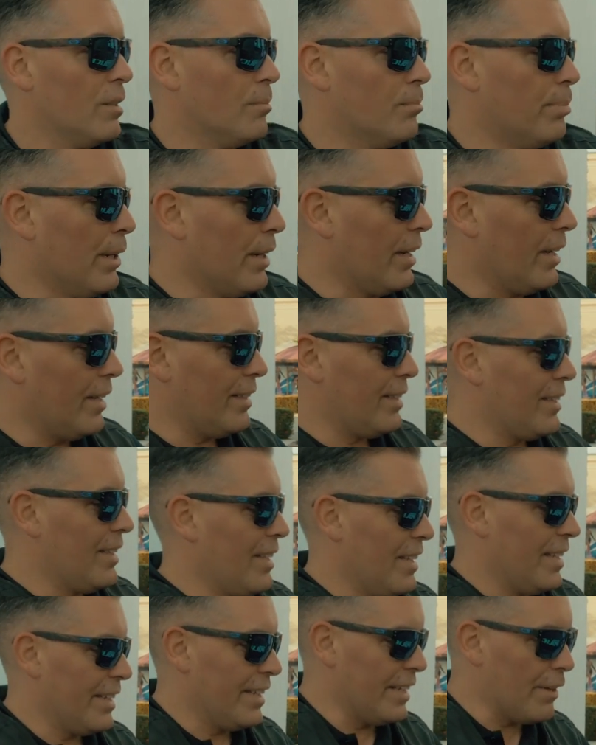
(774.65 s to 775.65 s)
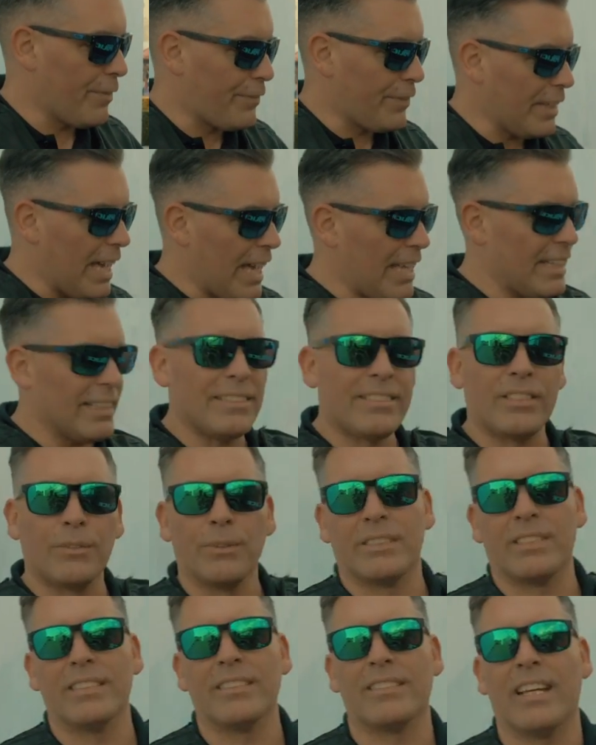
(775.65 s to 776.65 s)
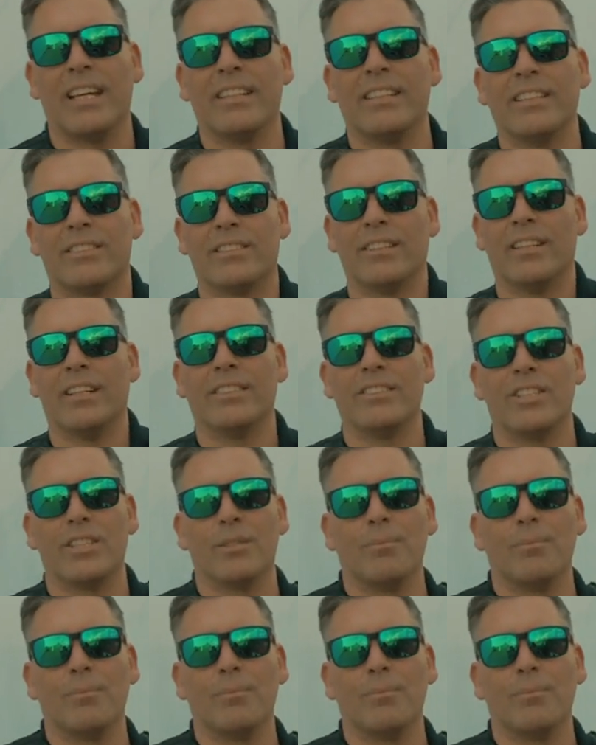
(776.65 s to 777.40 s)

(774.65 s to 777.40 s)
Nice. But enough of that. Let's see what's inside this uh,